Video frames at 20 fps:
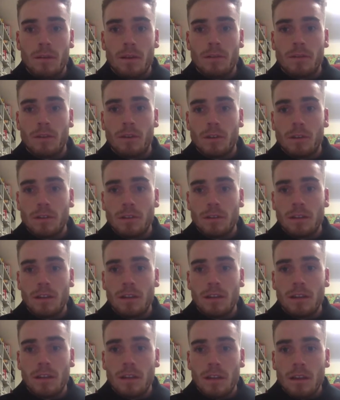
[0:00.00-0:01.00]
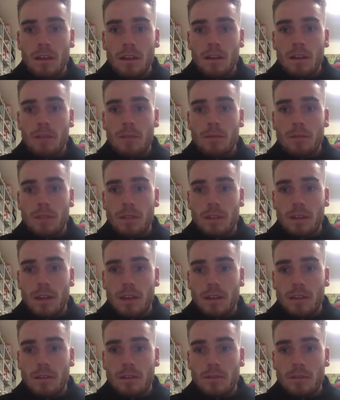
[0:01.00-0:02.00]
where Vygotsky was the
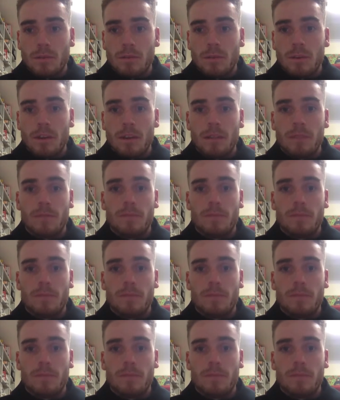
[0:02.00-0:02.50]
key contributor.